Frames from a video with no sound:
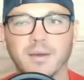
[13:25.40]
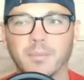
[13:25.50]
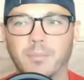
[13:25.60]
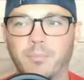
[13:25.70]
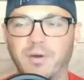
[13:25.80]

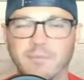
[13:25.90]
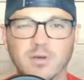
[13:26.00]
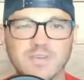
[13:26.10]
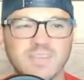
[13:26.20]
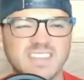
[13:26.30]
but
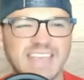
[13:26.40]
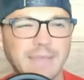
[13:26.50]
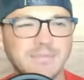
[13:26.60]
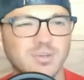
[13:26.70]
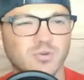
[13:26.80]
most of his
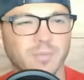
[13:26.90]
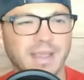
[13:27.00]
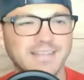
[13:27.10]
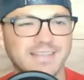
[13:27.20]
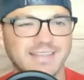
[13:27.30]
game still
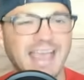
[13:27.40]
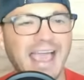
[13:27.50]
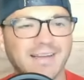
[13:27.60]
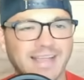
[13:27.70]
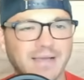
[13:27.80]
remains
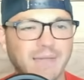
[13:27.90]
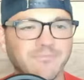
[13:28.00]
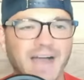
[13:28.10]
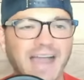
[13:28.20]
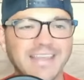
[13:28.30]
intact. Like, I'm
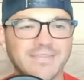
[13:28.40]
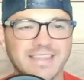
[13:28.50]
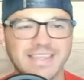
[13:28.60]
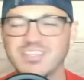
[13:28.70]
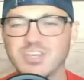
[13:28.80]
fine giving
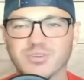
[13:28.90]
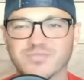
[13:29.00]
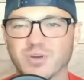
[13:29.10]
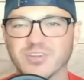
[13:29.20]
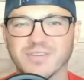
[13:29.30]
this year's
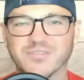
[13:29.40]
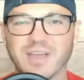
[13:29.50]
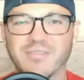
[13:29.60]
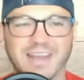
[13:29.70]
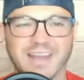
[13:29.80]
version of
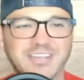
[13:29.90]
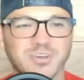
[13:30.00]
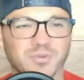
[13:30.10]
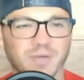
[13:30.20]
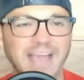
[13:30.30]
Trevin an edge
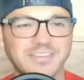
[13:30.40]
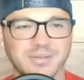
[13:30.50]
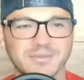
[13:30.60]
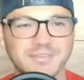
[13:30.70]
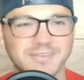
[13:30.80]
over last
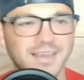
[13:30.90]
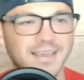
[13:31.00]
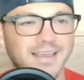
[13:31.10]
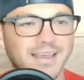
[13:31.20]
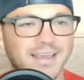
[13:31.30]
year's.
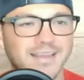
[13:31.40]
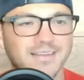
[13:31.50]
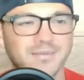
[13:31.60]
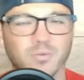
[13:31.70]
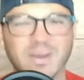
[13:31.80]

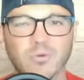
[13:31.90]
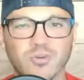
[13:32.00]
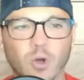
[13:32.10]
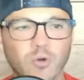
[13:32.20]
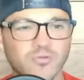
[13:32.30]
We don't
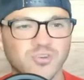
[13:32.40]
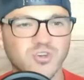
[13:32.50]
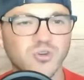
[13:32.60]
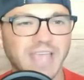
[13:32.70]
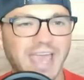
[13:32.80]
know for
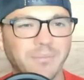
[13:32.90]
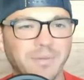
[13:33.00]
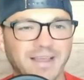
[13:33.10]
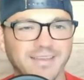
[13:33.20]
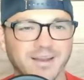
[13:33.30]
sure yet,
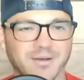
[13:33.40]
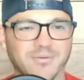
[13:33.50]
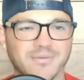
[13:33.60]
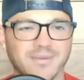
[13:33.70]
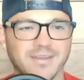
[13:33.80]
but
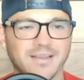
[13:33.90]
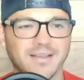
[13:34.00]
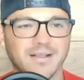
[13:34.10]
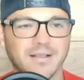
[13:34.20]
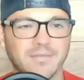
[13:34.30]

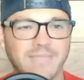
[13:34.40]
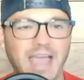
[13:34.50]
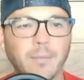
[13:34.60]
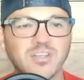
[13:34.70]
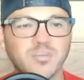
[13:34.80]
how
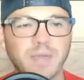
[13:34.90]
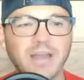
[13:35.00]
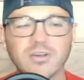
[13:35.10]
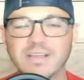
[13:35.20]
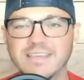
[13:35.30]
much
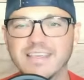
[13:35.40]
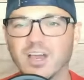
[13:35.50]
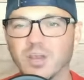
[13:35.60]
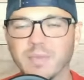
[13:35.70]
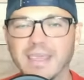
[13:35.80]
better is he going
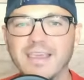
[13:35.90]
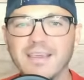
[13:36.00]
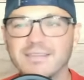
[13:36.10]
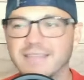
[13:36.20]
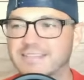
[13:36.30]
to be?
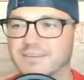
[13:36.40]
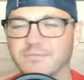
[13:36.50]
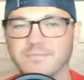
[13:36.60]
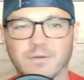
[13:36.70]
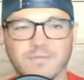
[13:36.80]
That's
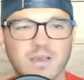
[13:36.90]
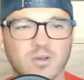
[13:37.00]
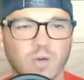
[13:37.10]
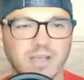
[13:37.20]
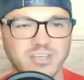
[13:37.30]
a fair
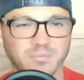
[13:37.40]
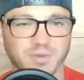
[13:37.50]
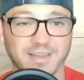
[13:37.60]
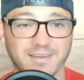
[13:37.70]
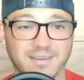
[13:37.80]
question,
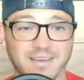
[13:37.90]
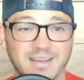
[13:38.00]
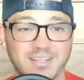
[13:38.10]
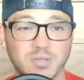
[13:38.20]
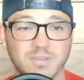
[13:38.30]
but
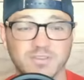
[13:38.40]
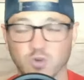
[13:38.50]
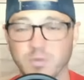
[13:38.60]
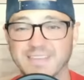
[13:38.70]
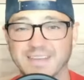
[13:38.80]
to
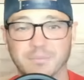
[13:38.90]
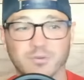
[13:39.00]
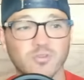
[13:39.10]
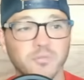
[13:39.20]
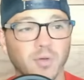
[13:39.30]
assume he's an
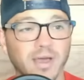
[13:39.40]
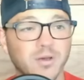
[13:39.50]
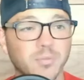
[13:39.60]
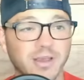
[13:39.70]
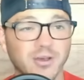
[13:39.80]
improved player,
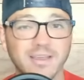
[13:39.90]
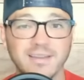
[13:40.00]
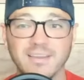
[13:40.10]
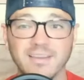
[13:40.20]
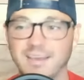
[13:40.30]
period.
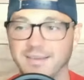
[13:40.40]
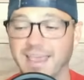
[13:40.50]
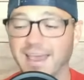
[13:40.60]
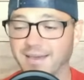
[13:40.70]
Yeah.